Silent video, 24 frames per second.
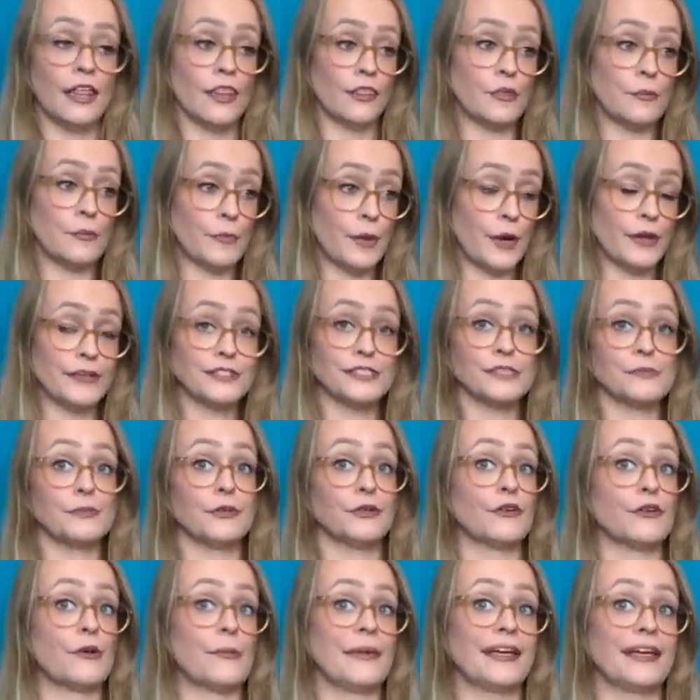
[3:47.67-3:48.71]
The
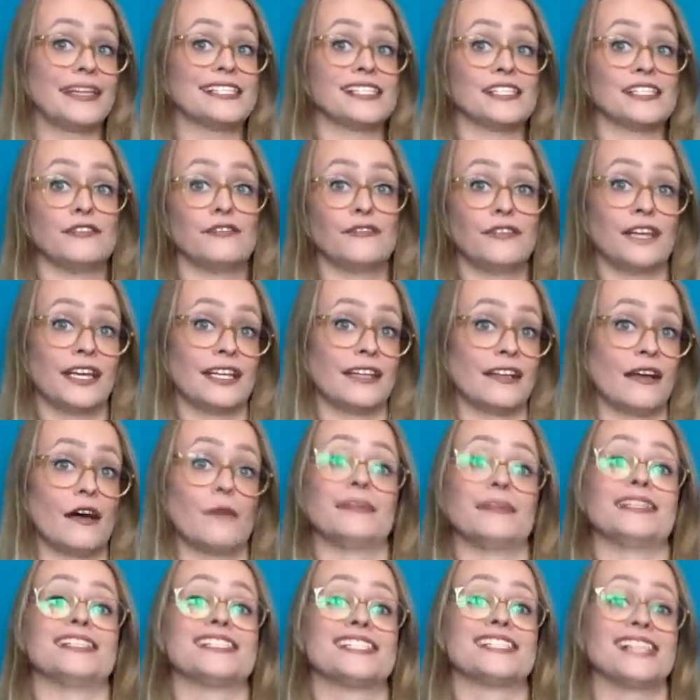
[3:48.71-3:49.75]
possible remains in
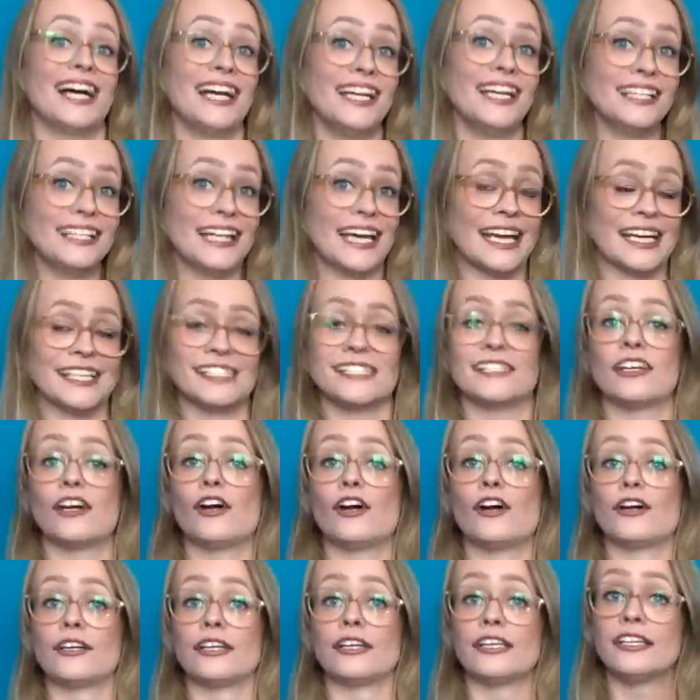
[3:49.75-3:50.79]
Vietnam and Thailand
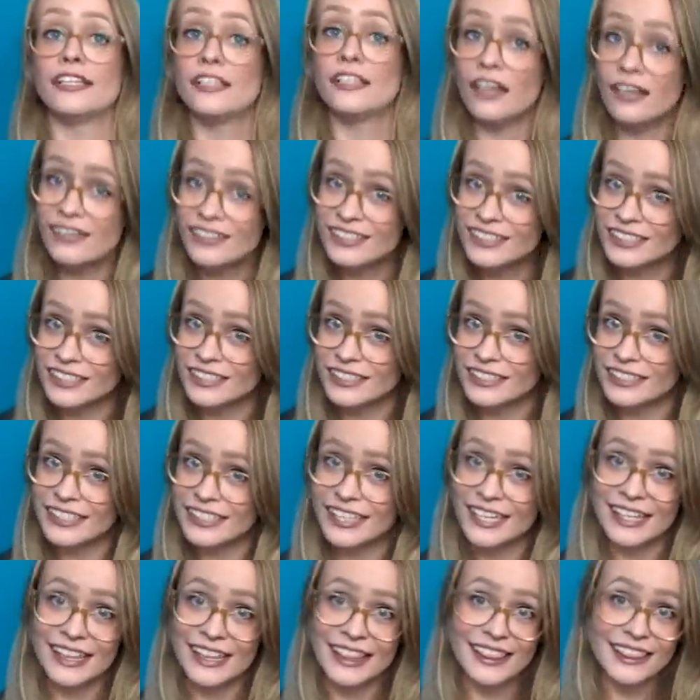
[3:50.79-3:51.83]
are younger,
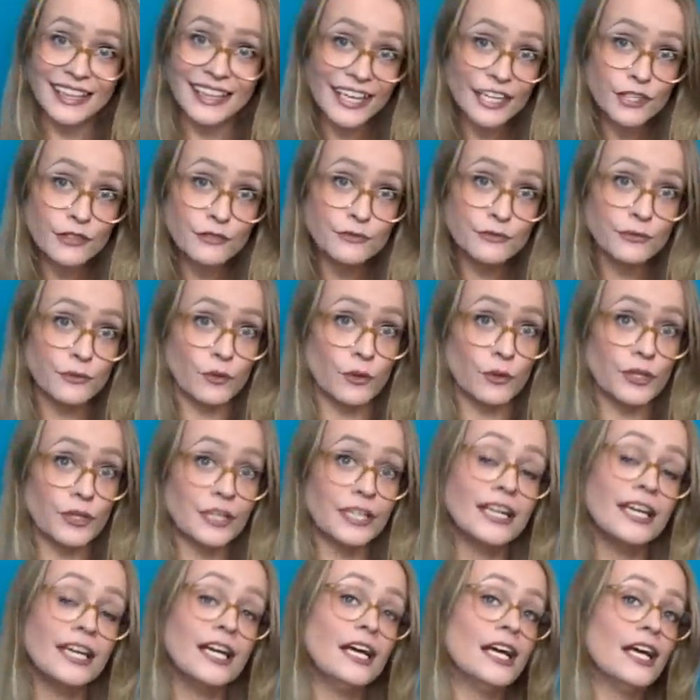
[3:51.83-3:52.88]
and
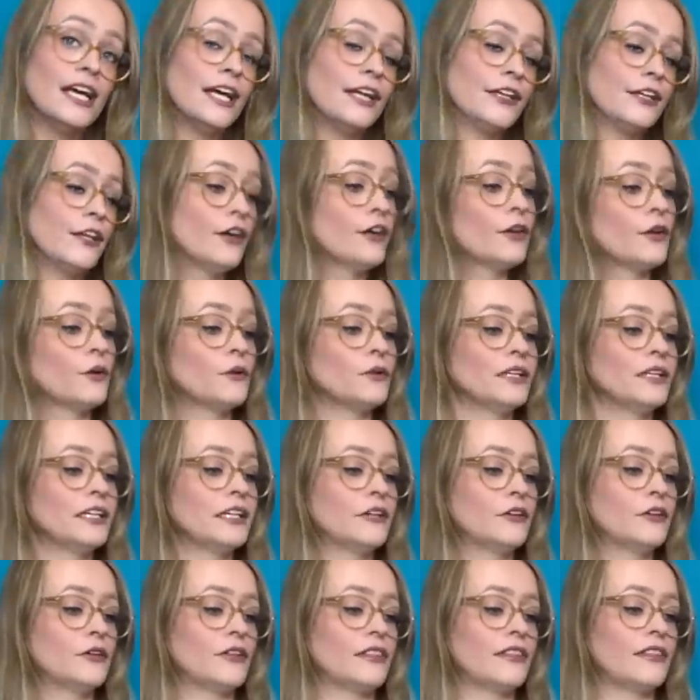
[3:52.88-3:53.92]
therefore, not only
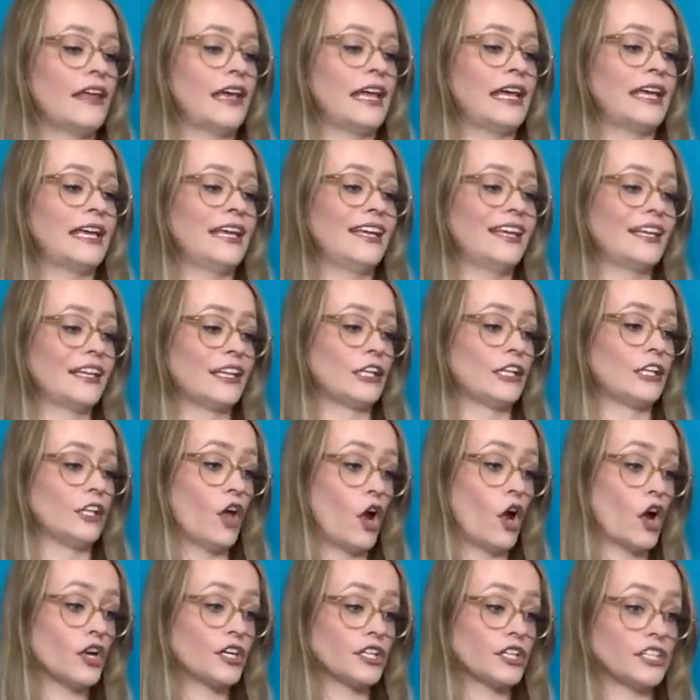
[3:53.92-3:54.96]
could they
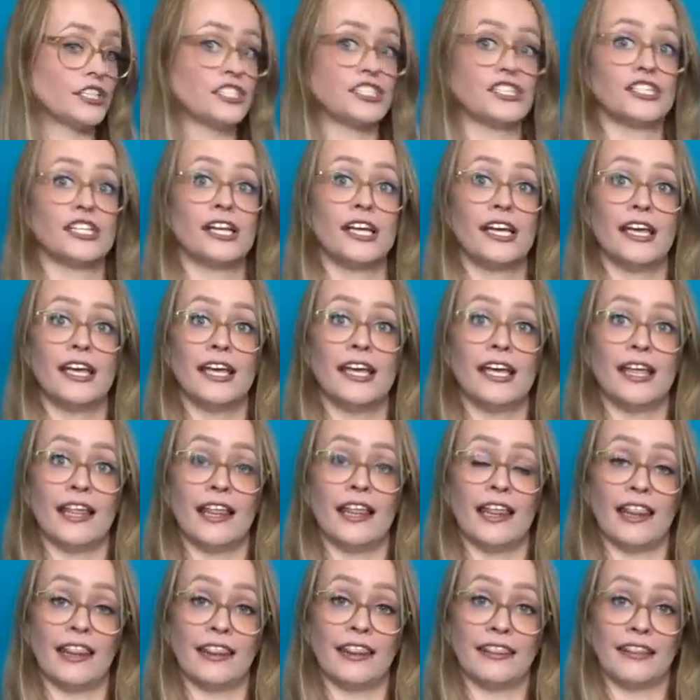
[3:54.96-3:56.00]
enlarge
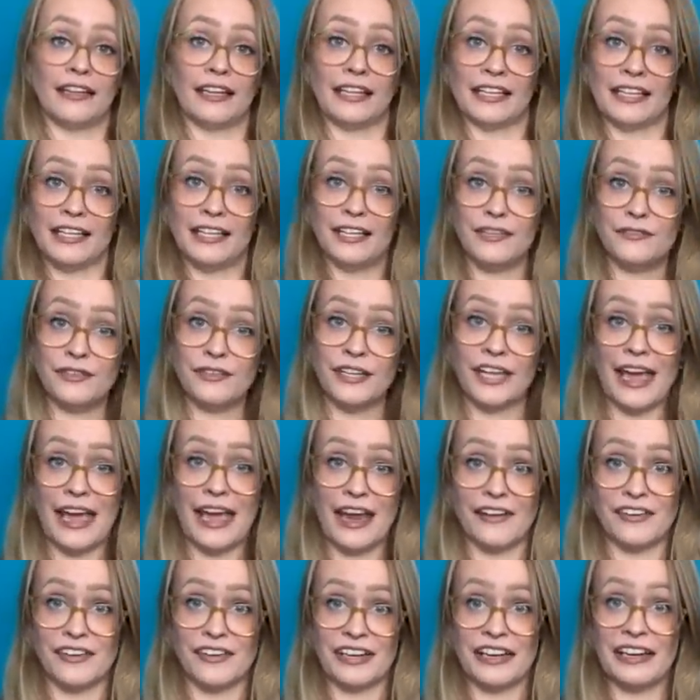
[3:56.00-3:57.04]
the living
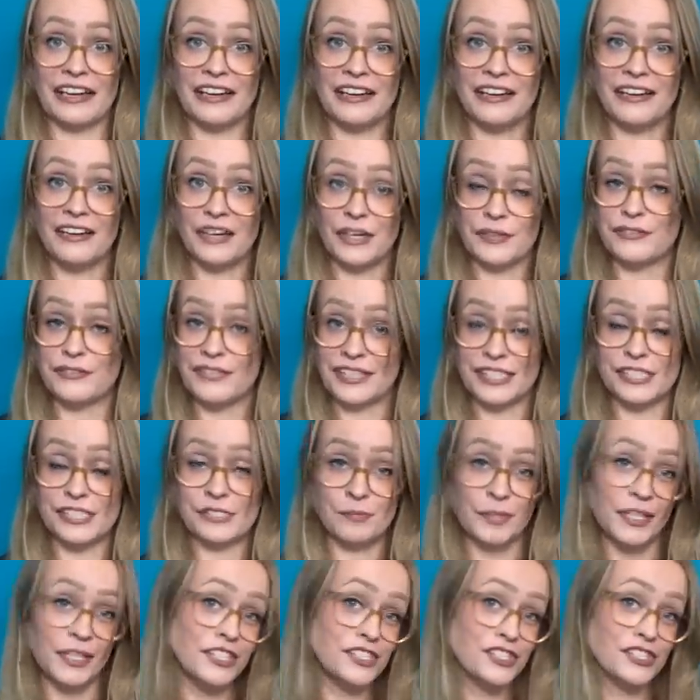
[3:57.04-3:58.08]
area of this
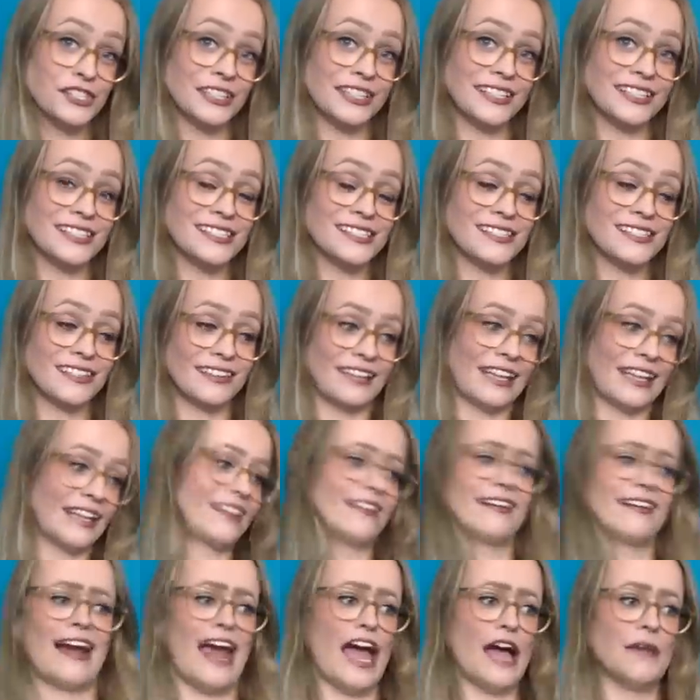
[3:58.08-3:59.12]
species, like
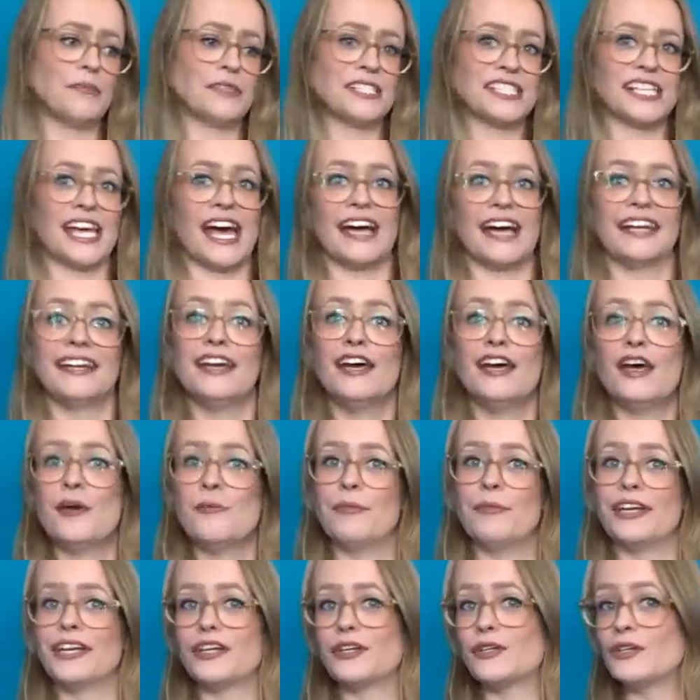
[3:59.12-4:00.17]
their habitat,
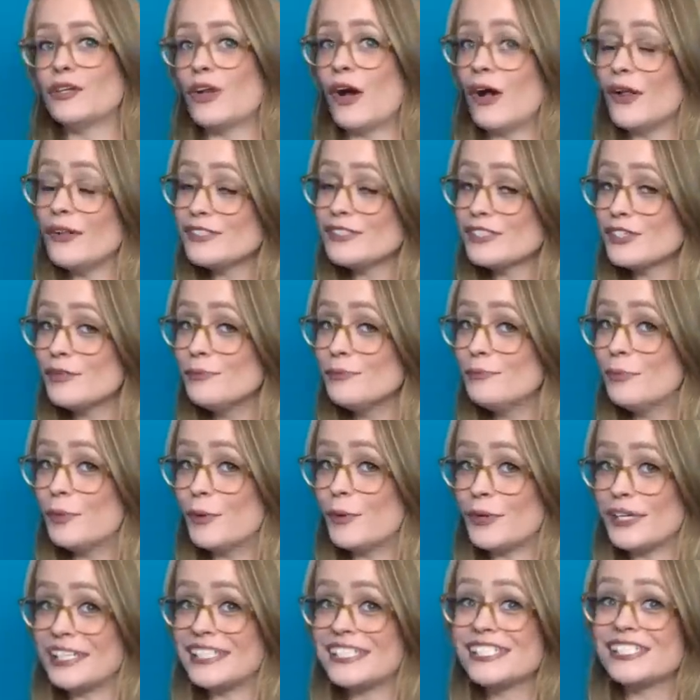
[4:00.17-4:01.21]
but it could also
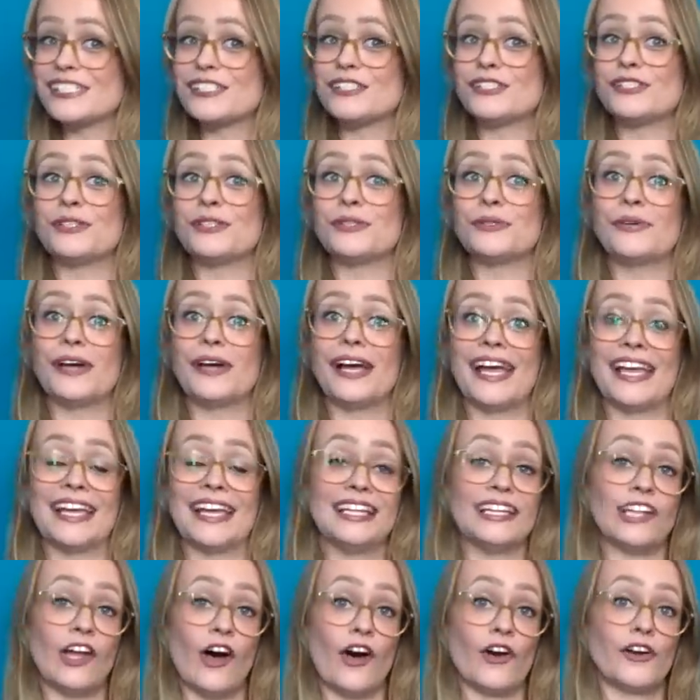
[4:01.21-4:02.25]
point to a
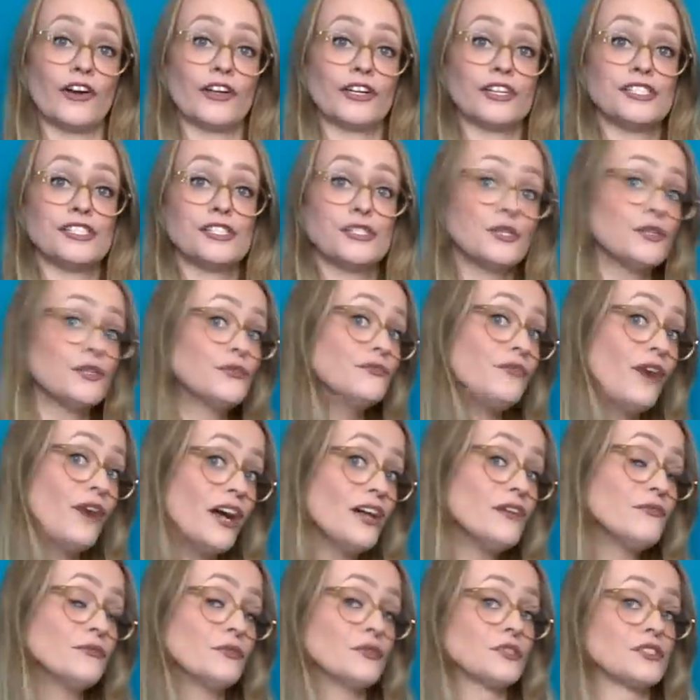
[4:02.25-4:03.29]
longer
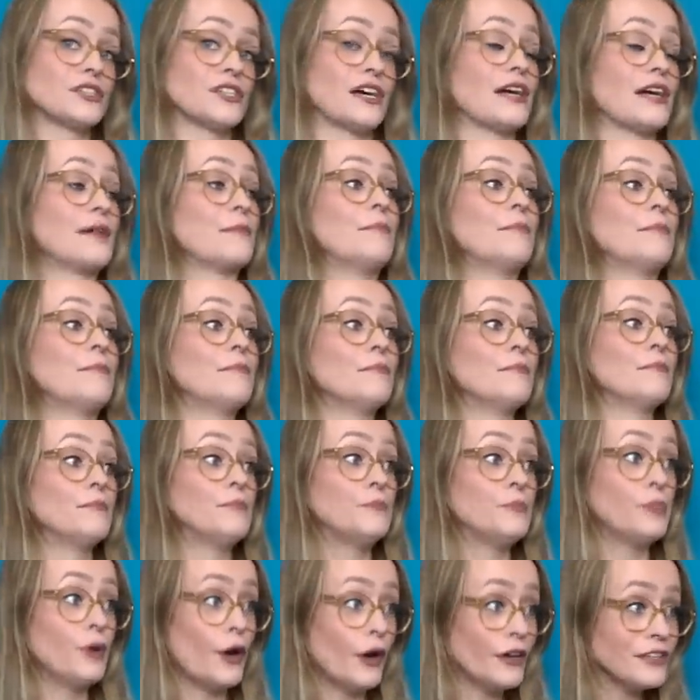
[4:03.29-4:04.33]
survival time,
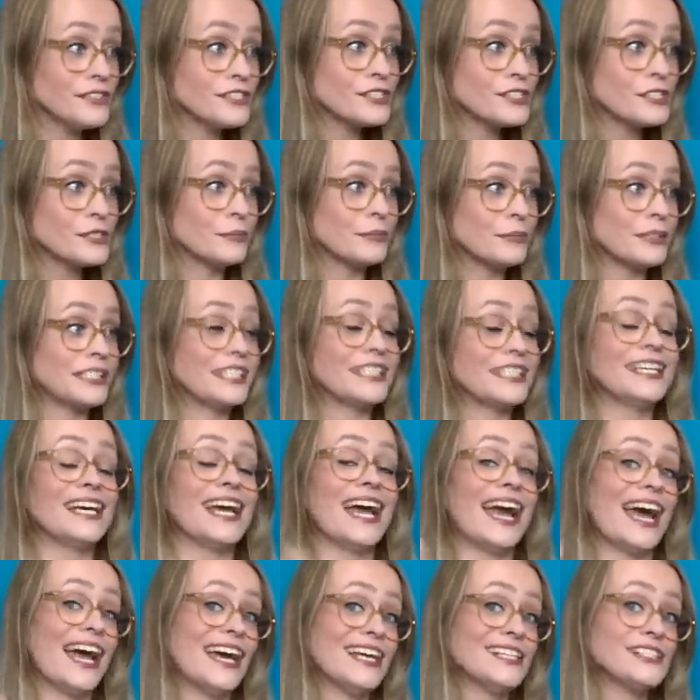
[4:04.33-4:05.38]
possibly
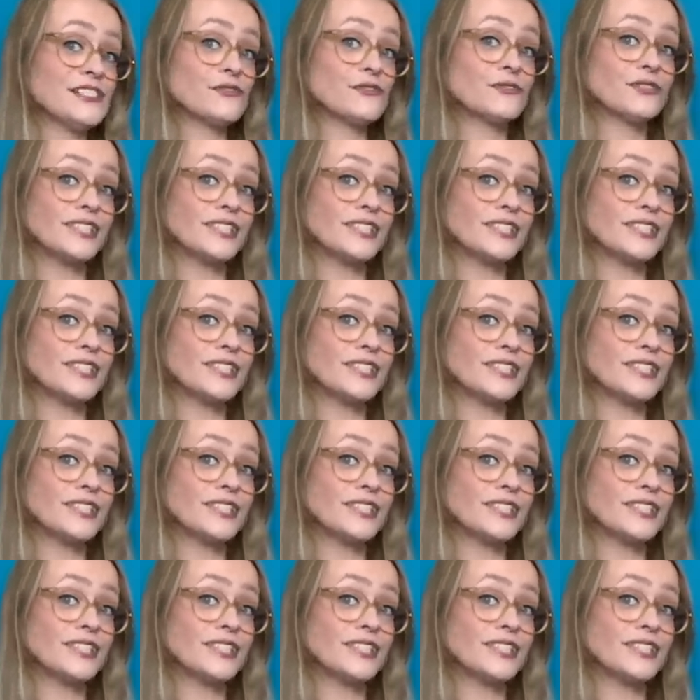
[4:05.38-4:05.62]
as